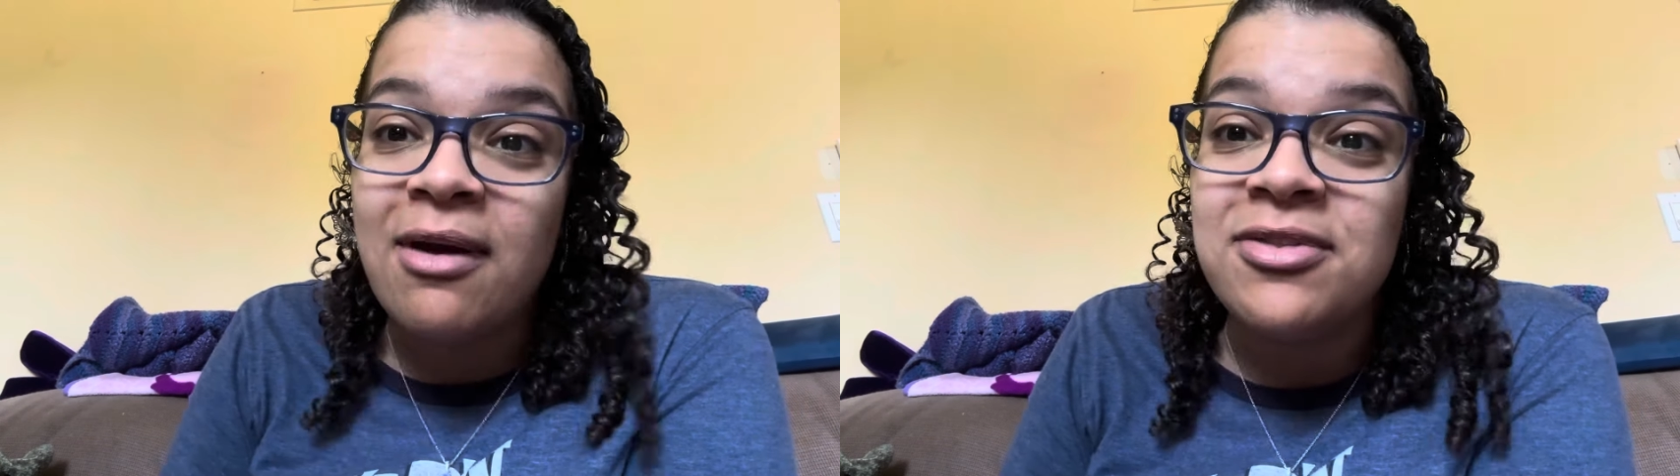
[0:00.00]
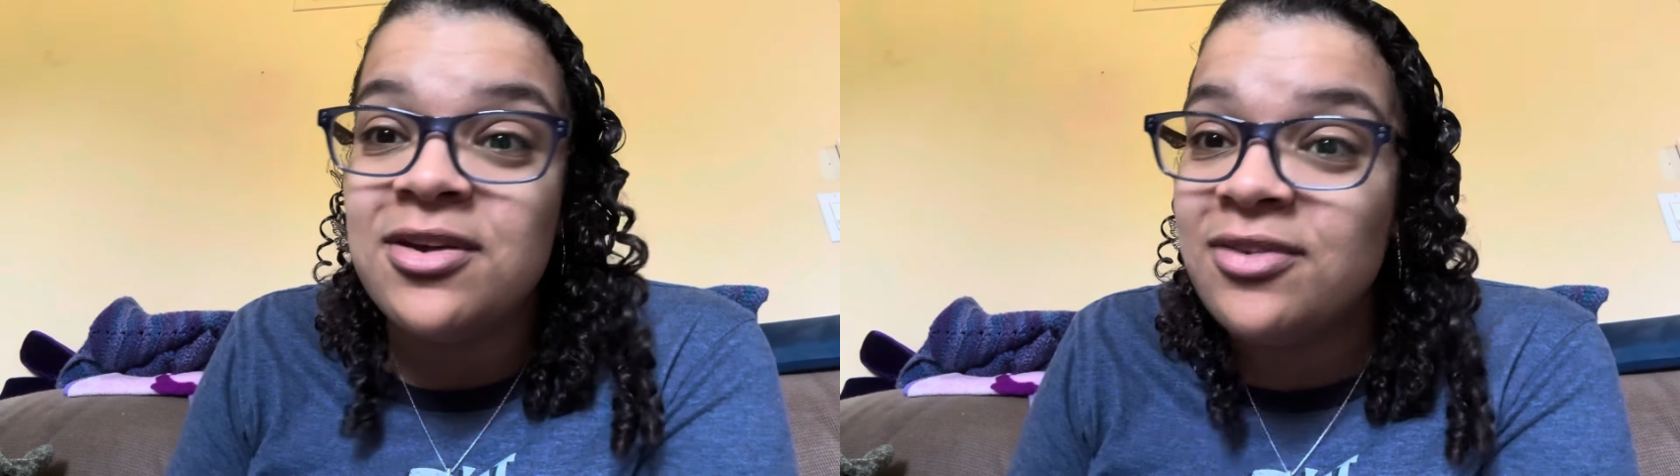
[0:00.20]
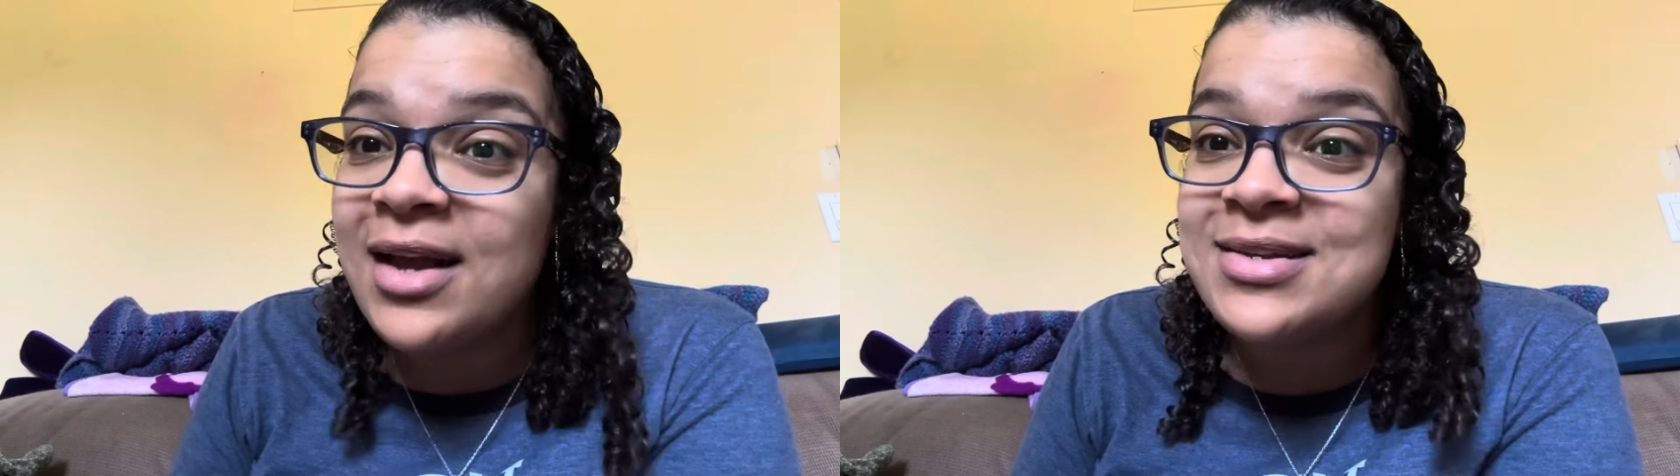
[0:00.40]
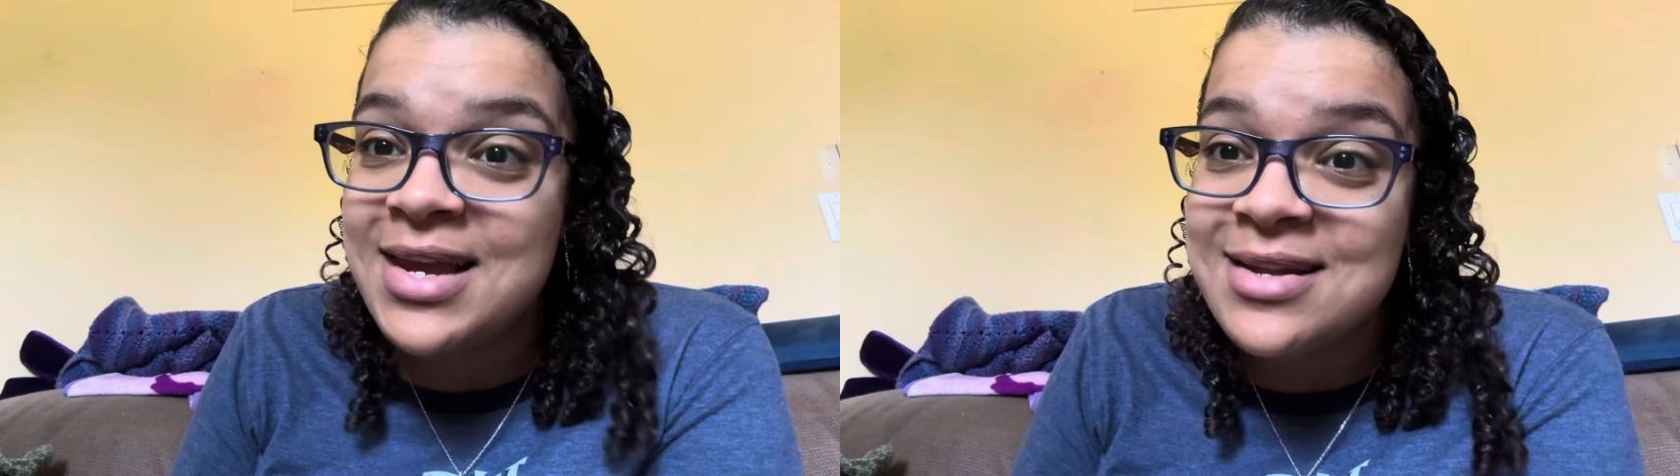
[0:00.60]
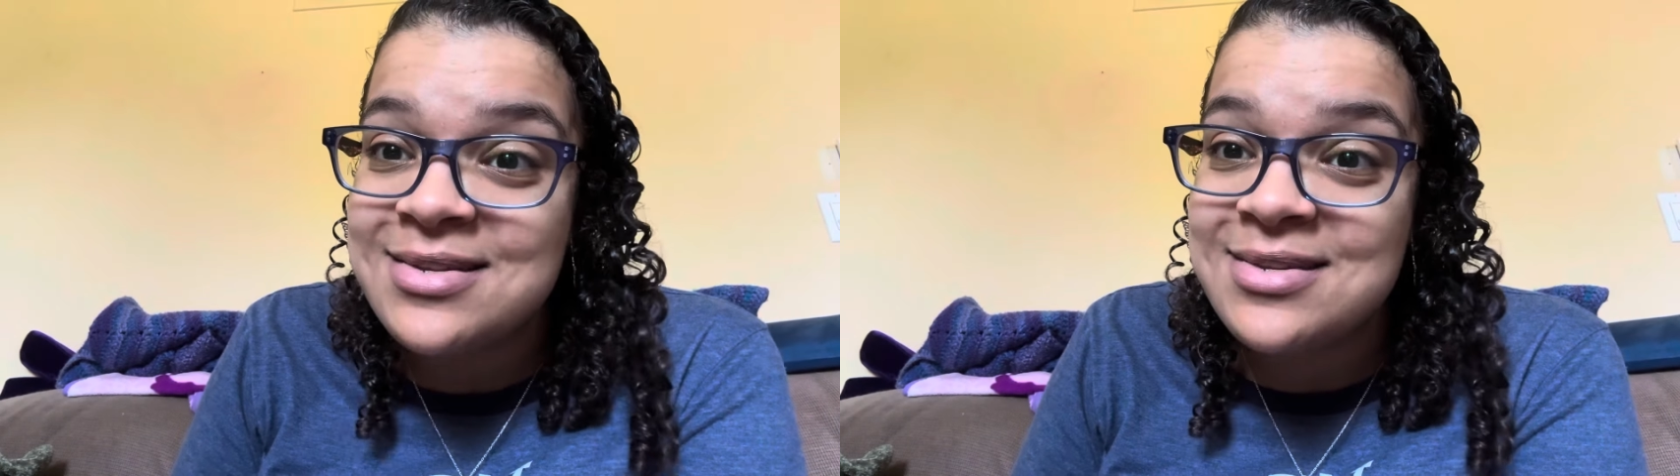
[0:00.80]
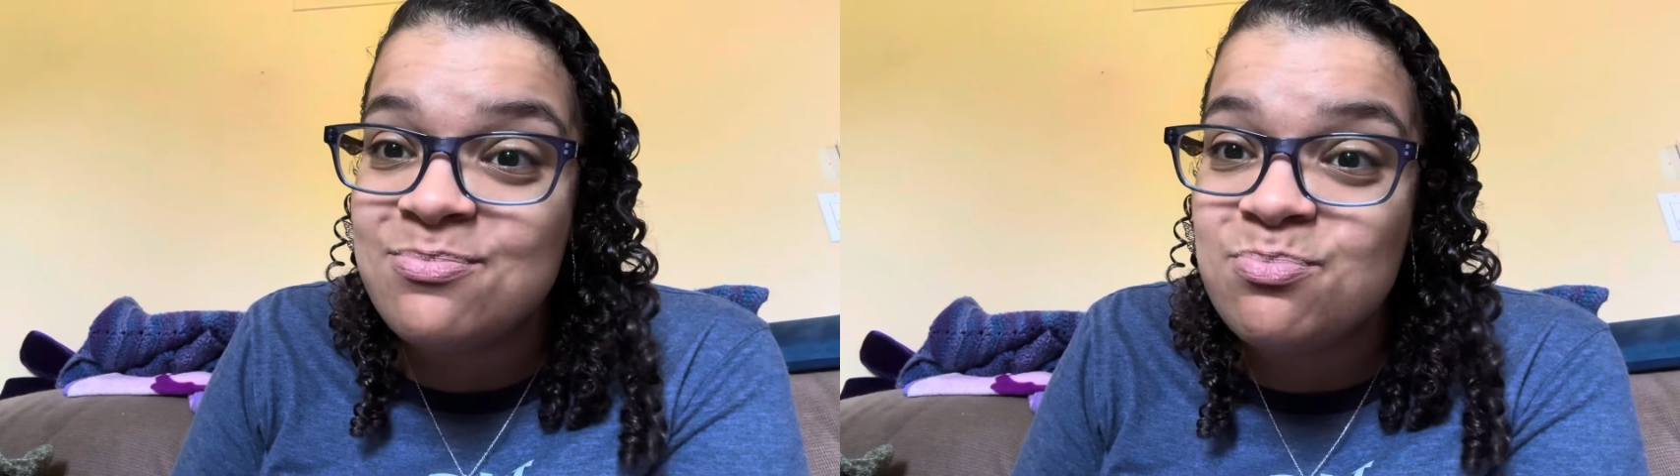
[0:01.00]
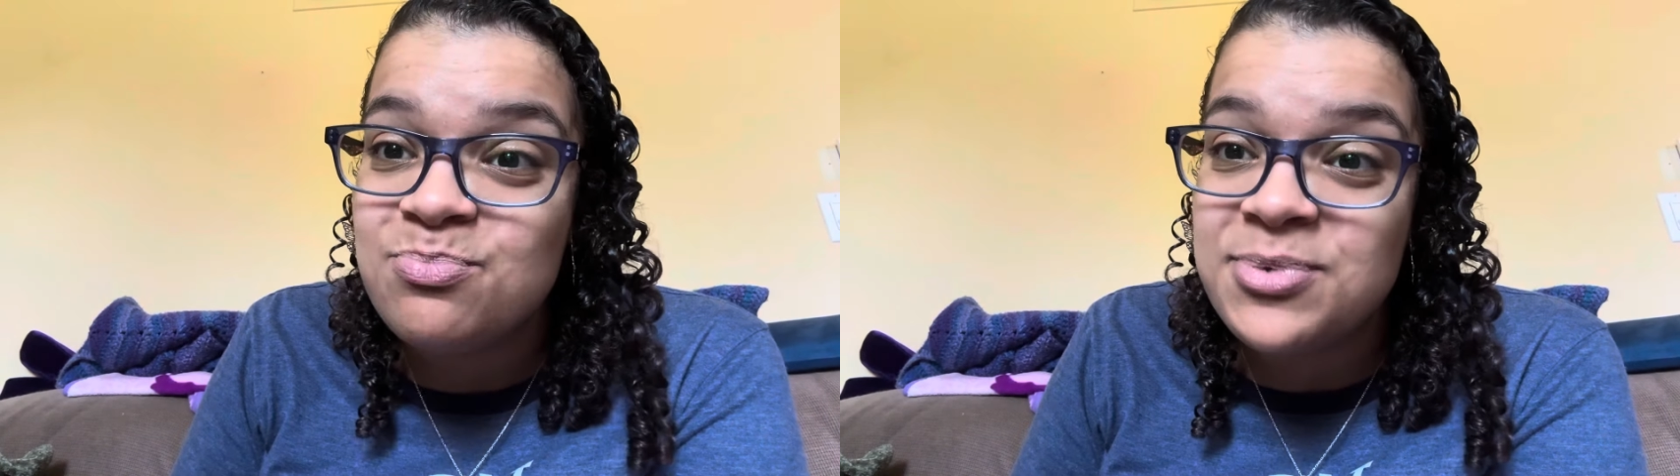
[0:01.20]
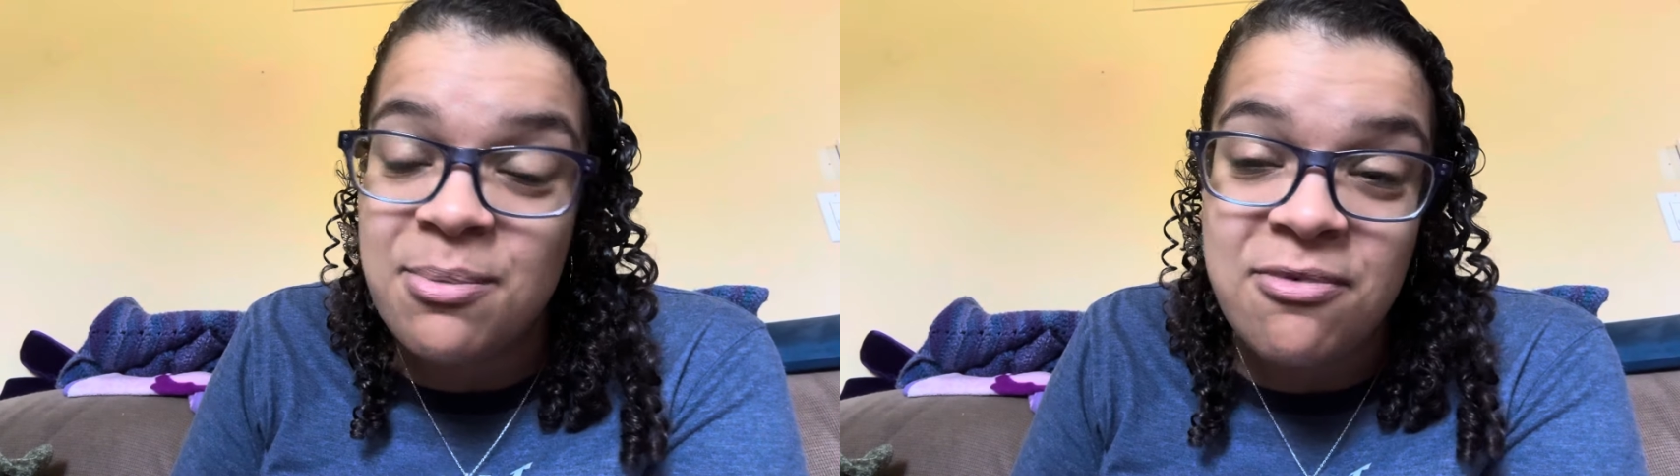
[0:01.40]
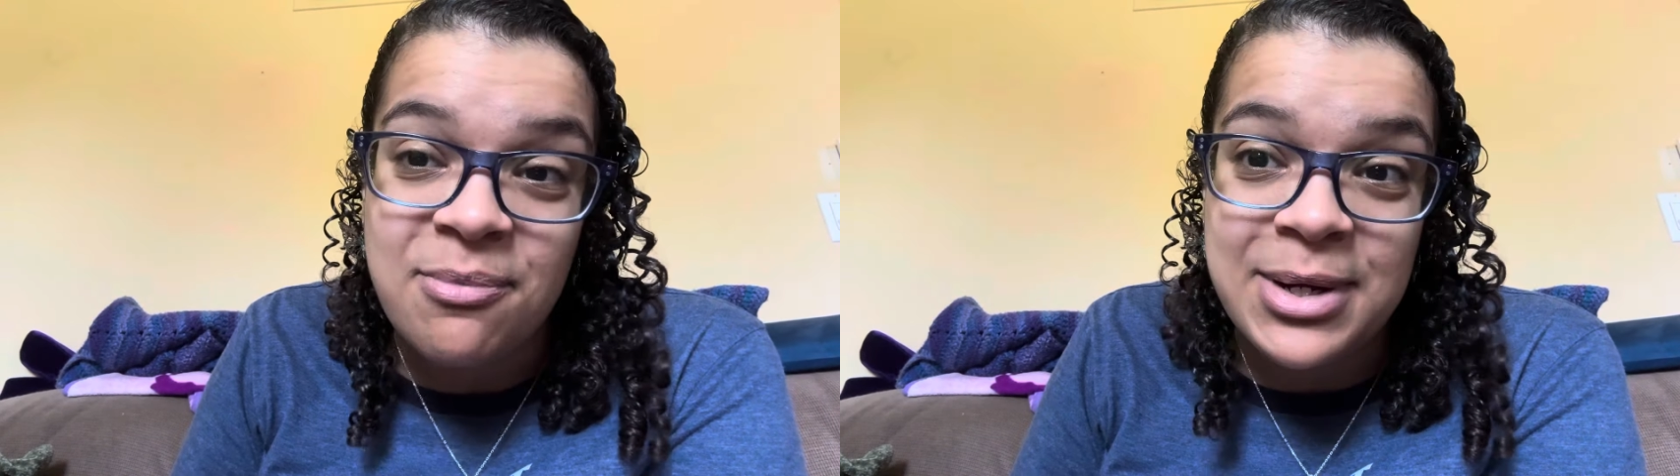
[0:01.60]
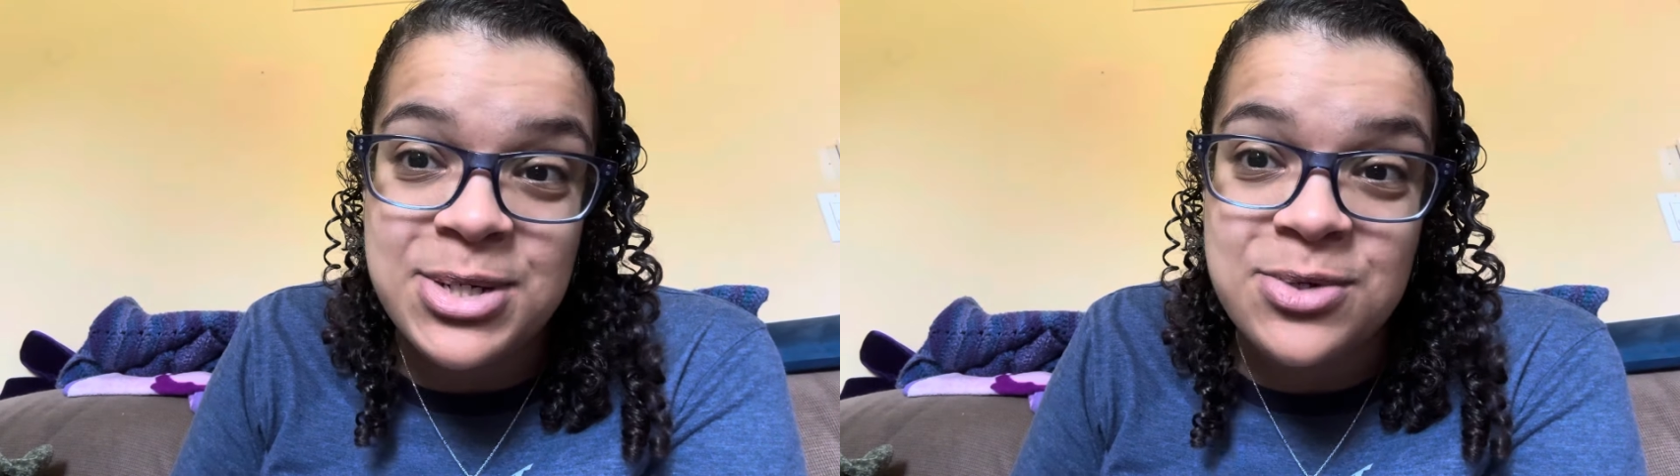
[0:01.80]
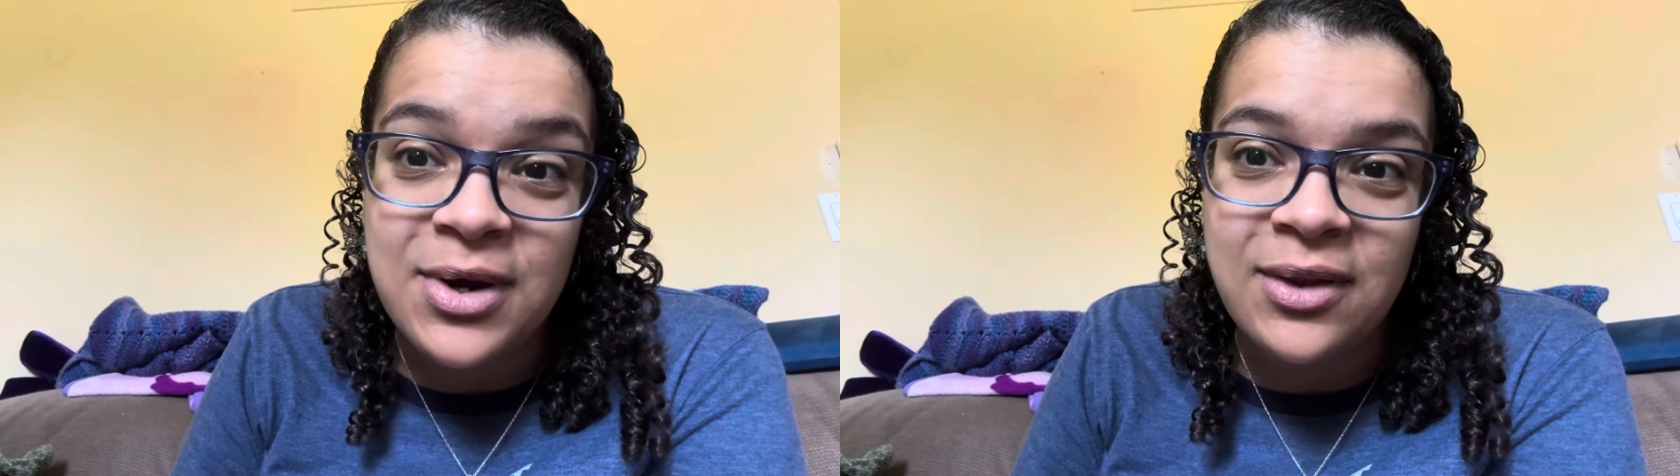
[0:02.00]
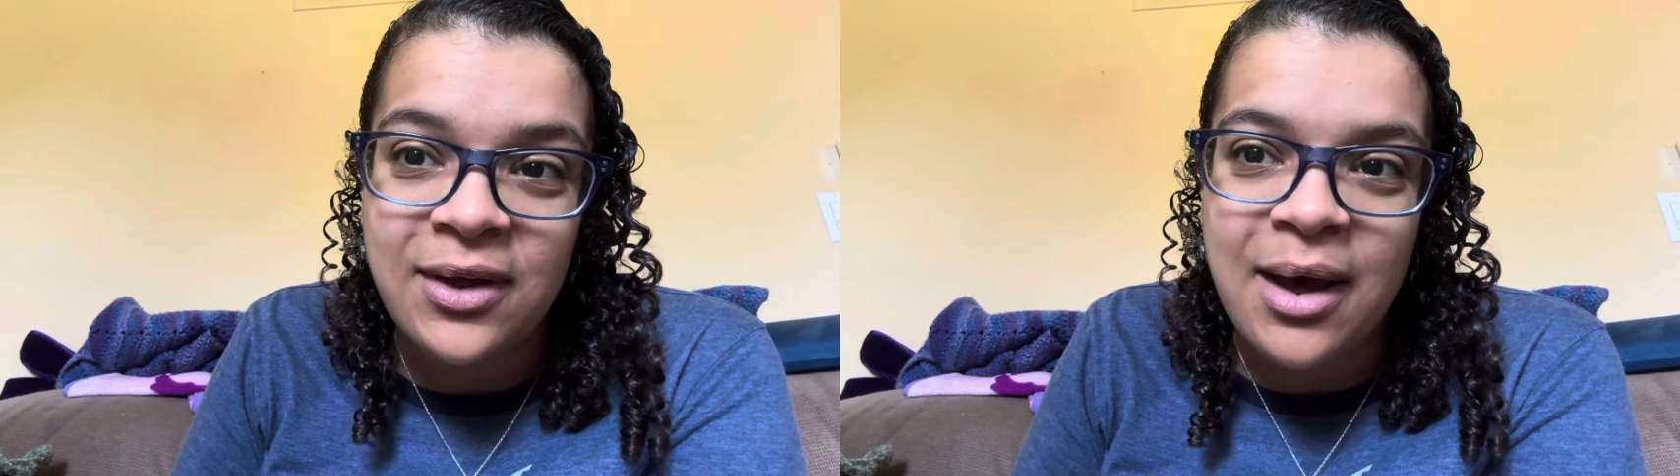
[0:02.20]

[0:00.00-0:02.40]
exact dates. Some of them I did try to look